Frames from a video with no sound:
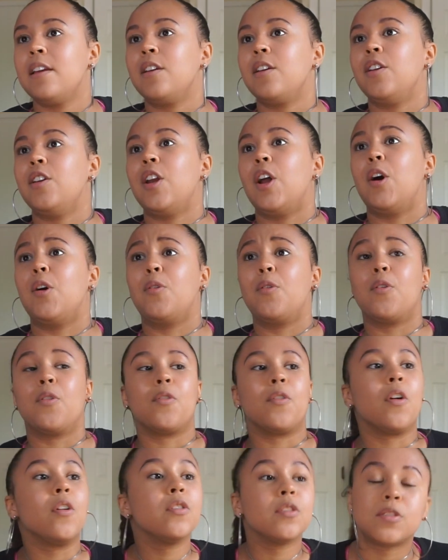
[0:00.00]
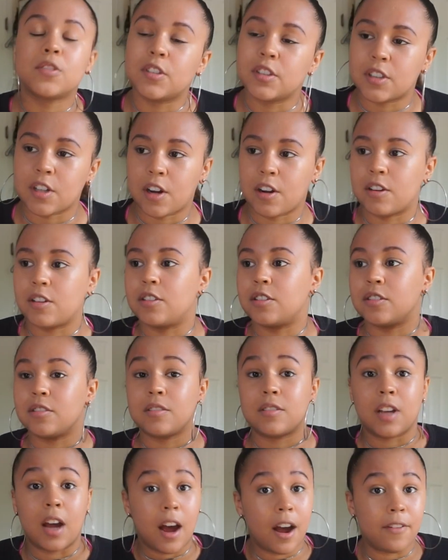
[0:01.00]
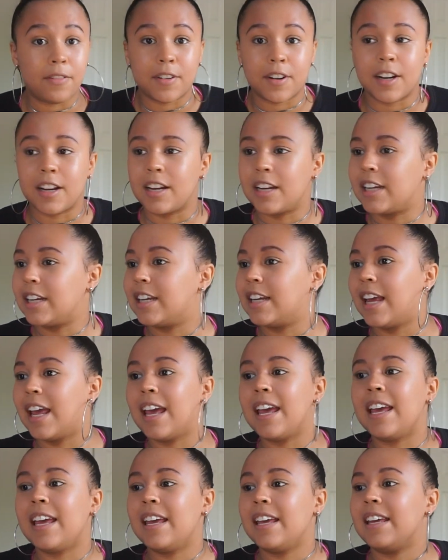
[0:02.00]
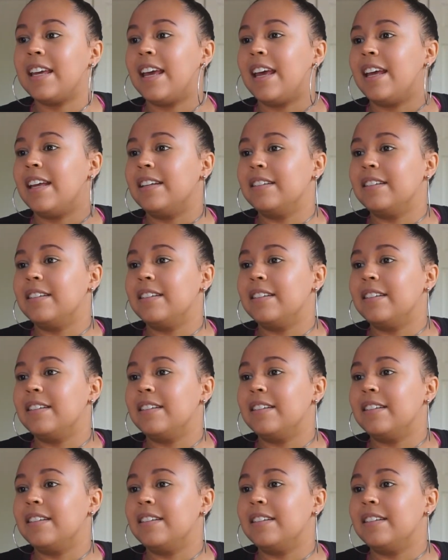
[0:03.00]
you know, groceries are tougher to get,